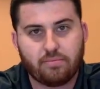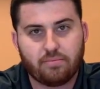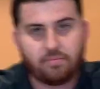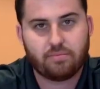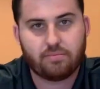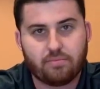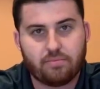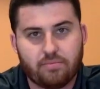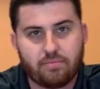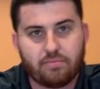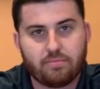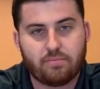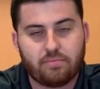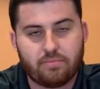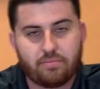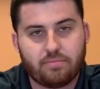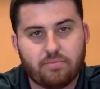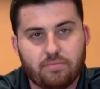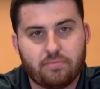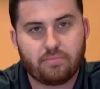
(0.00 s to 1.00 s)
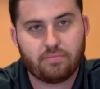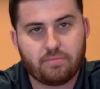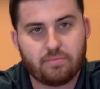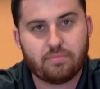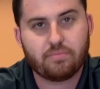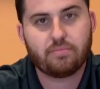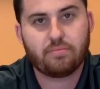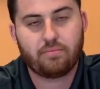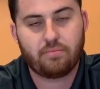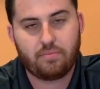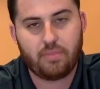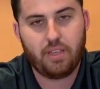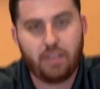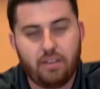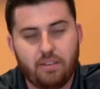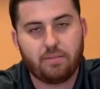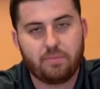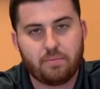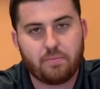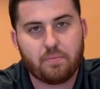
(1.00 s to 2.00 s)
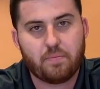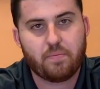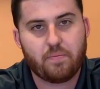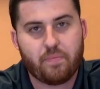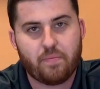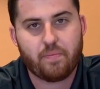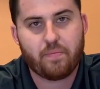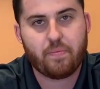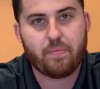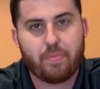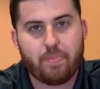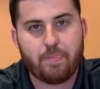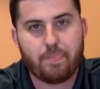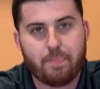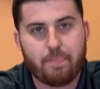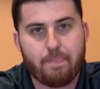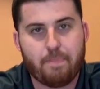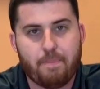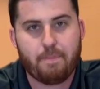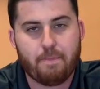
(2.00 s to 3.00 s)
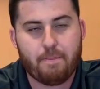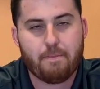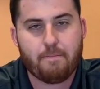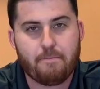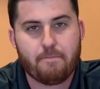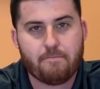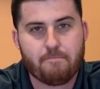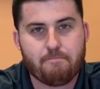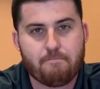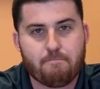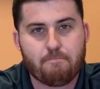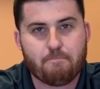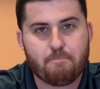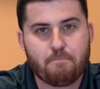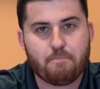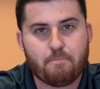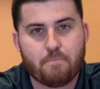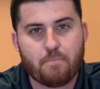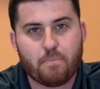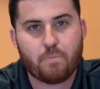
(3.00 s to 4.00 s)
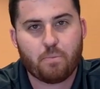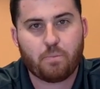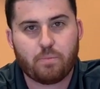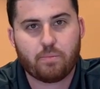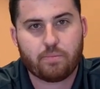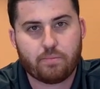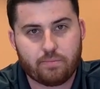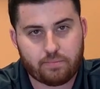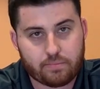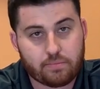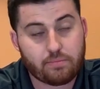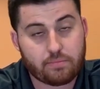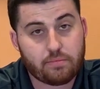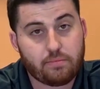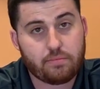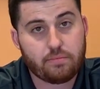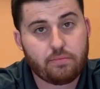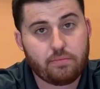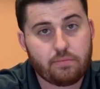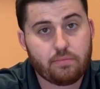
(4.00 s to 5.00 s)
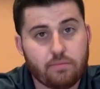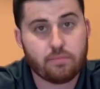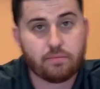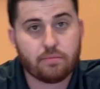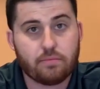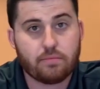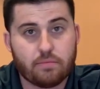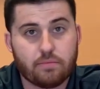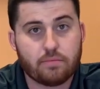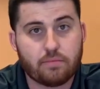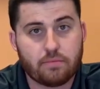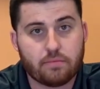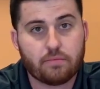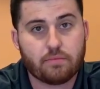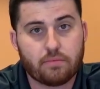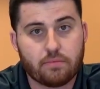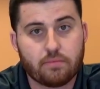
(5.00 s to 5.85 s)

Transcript: I've always enjoyed technology, and doing repair stuff is super cool. You know, I can always appreciate people who